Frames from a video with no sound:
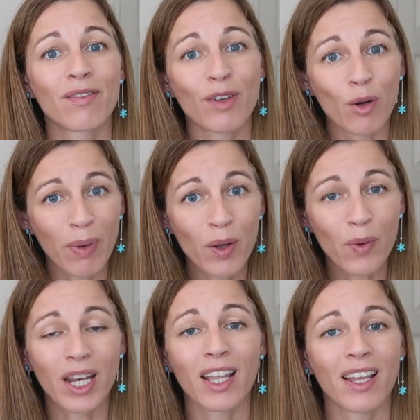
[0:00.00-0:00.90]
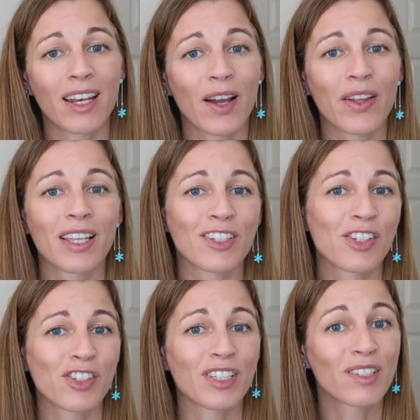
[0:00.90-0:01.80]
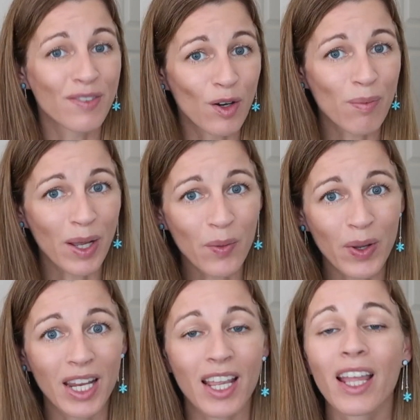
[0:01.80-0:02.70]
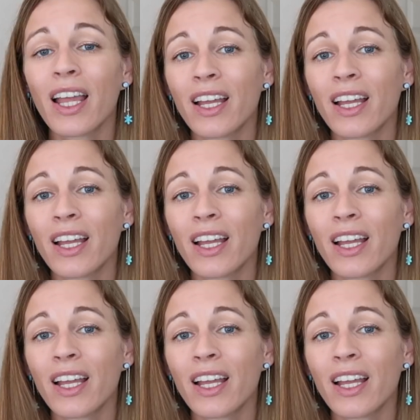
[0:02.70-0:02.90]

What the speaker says: Felt by Winnie, and now I think she's just Felt by Winnie.